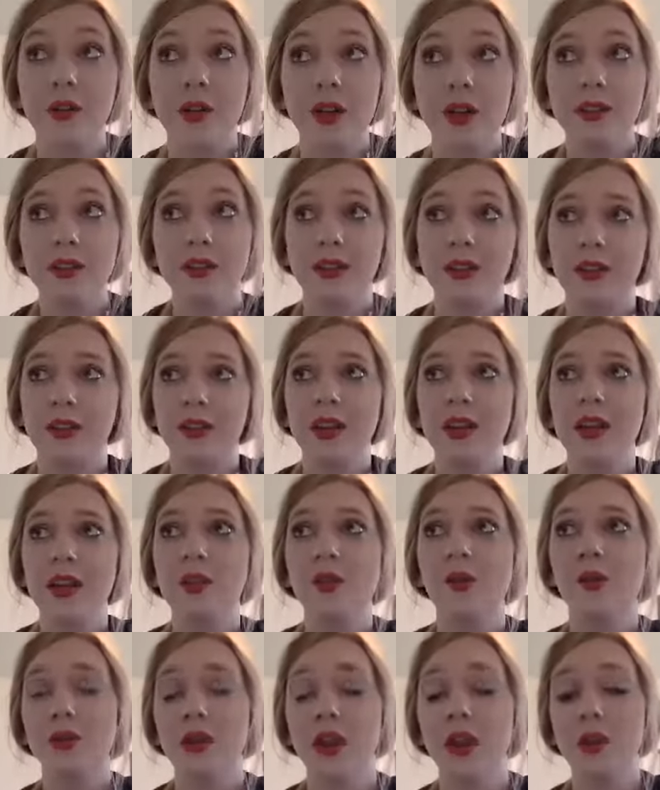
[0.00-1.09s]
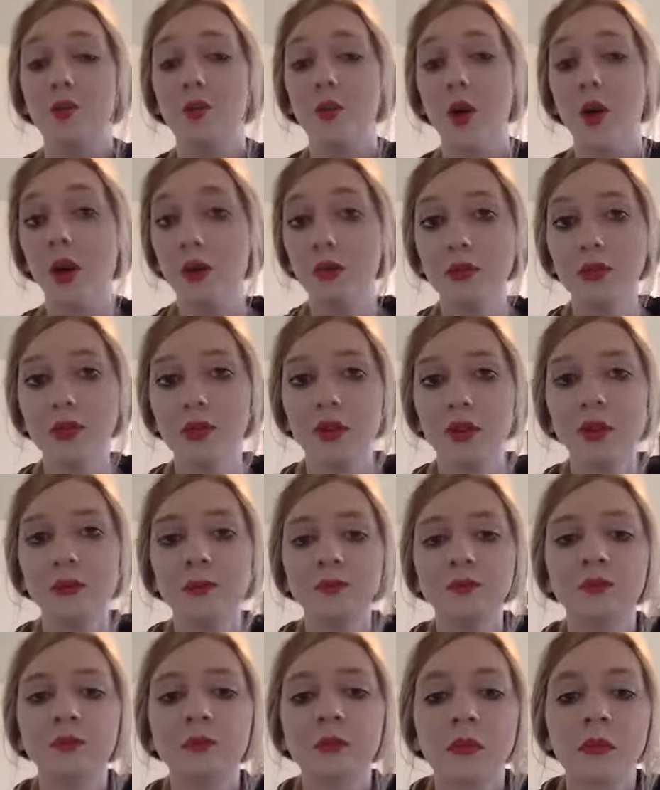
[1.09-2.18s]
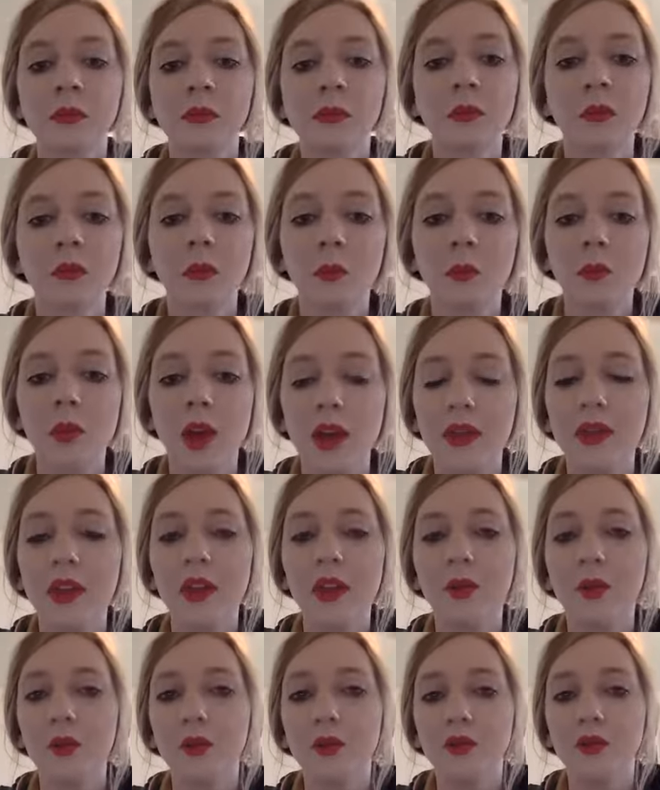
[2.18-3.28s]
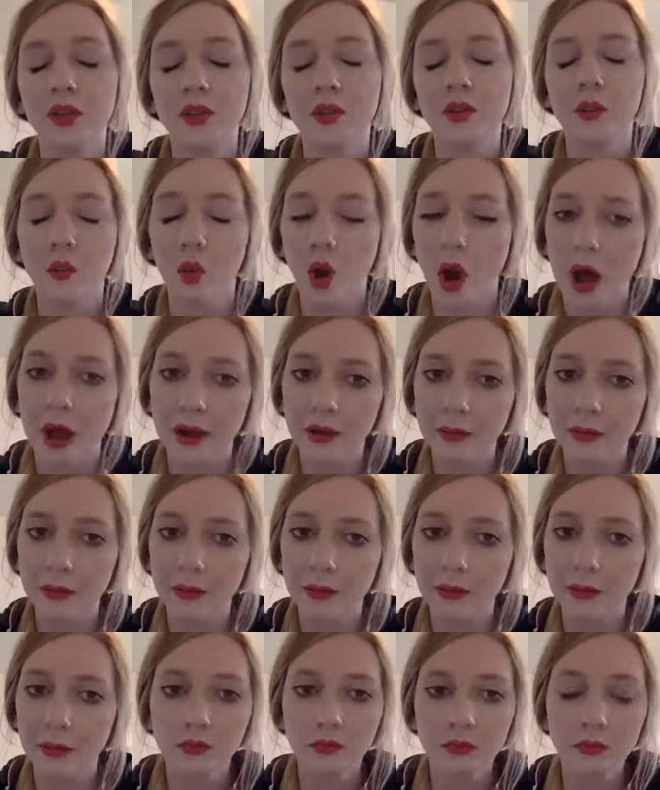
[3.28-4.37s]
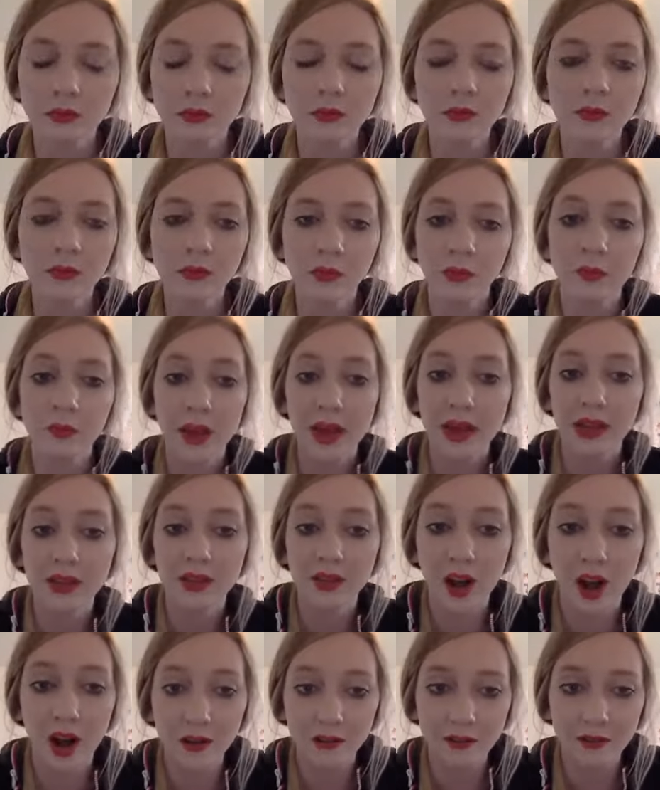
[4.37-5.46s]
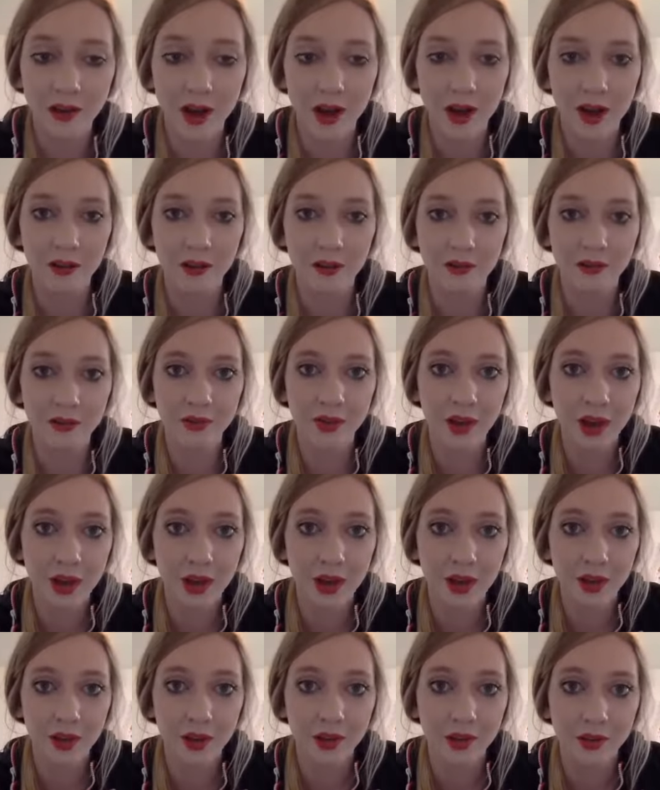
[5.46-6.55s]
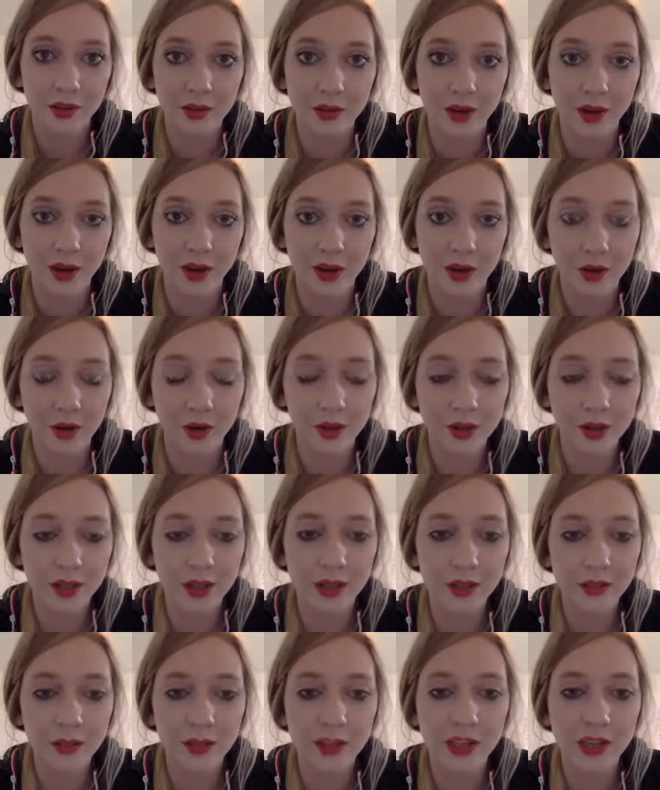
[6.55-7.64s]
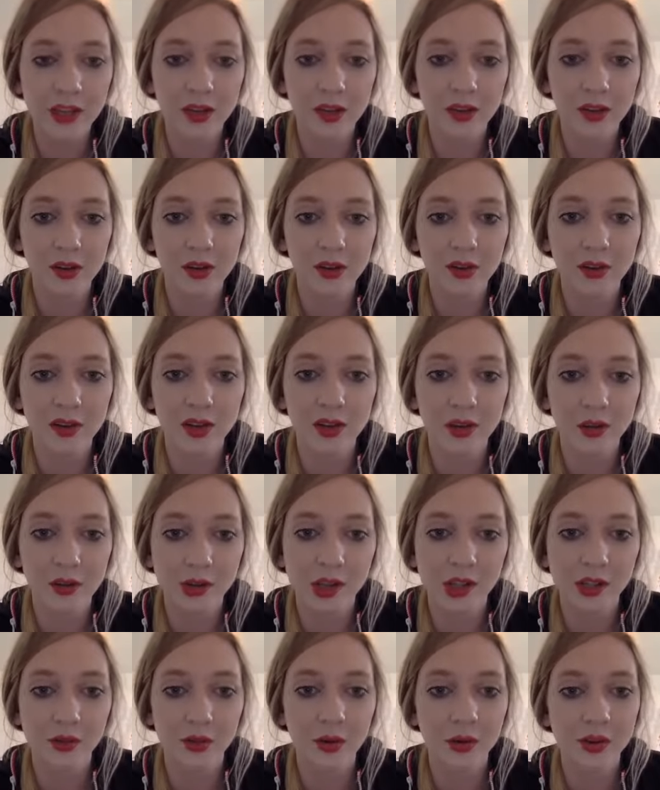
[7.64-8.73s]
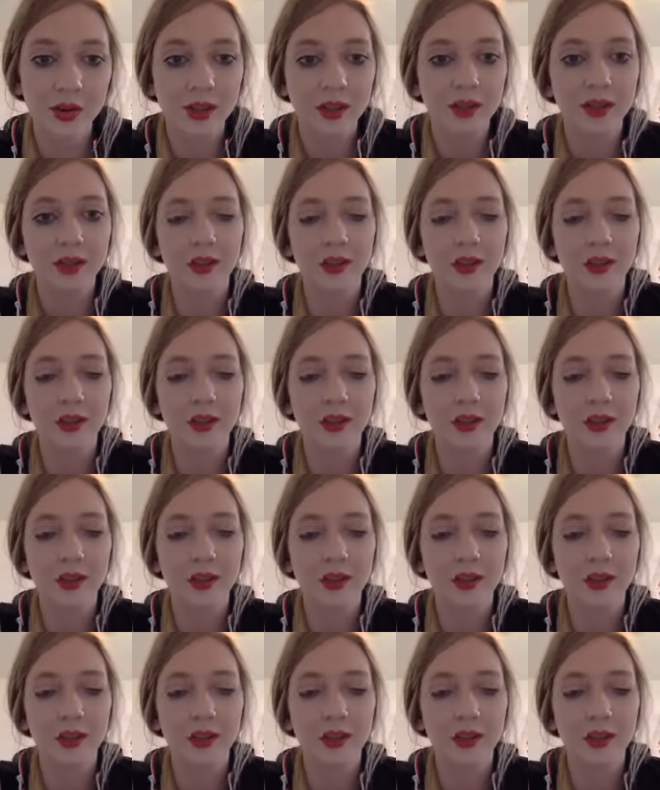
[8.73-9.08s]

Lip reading: succeed or they won't, and then just why, based off of their current team skills, their resources, and